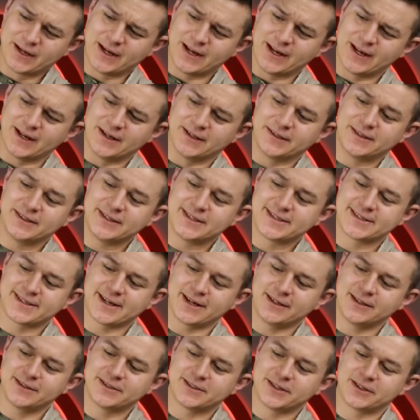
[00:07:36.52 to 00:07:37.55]
and this
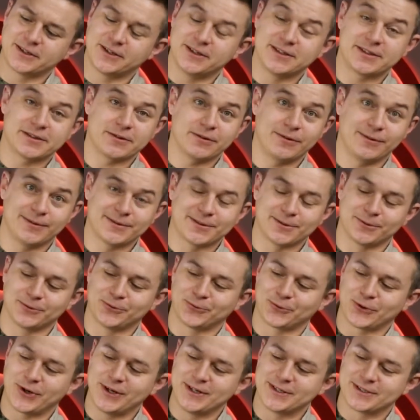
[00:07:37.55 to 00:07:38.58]
silencer is also
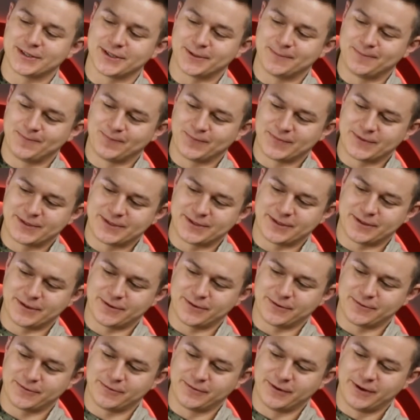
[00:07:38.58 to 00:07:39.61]
tracer,
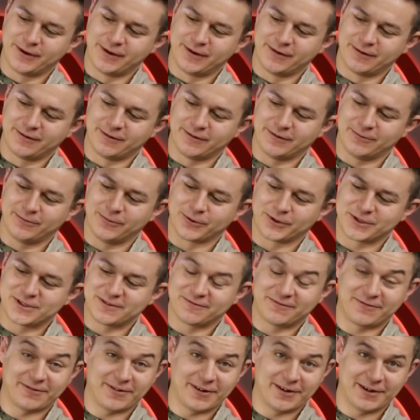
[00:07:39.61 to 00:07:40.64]
so works
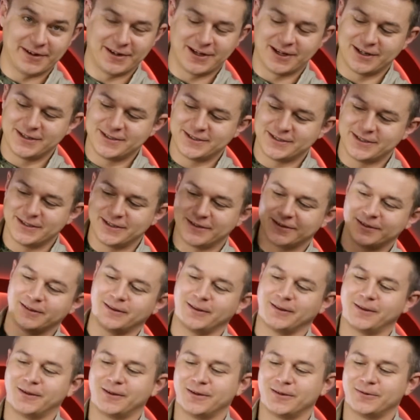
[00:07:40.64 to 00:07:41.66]
very nice in
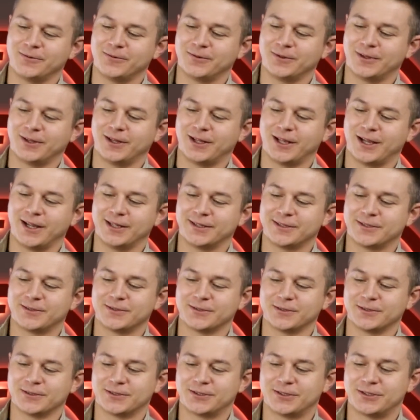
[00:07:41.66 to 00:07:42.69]
low light
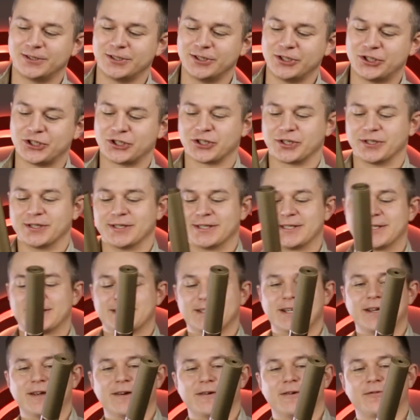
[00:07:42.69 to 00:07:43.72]
conditions.
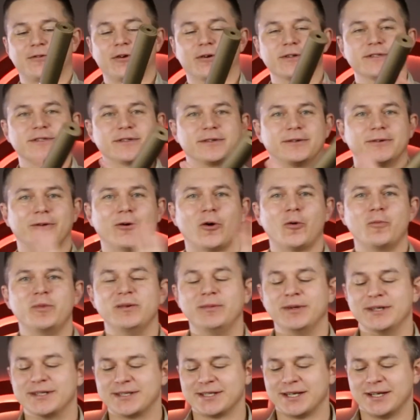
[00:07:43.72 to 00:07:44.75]
Of course, no
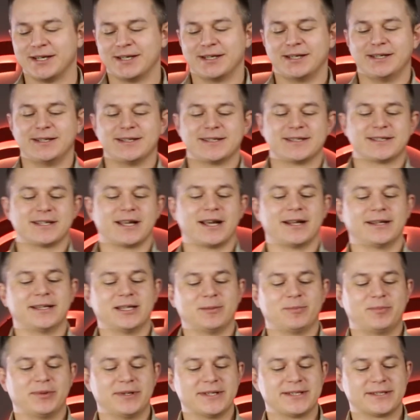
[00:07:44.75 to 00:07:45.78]
BBs inside the
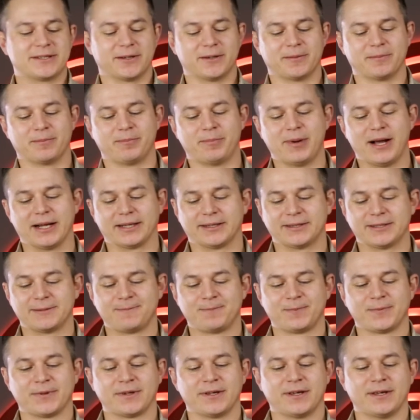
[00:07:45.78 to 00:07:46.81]
pistol,
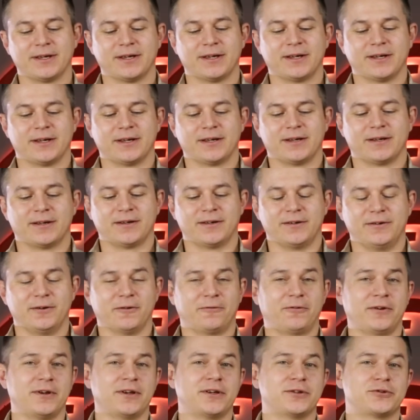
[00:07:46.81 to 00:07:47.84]
but you
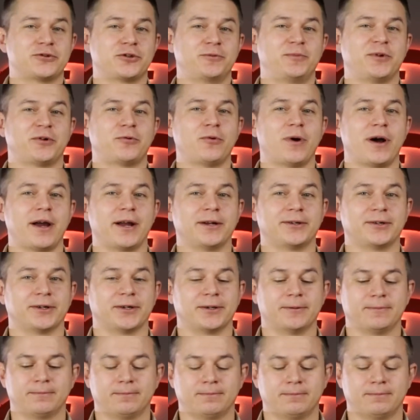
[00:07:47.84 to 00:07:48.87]
think it should be quieter.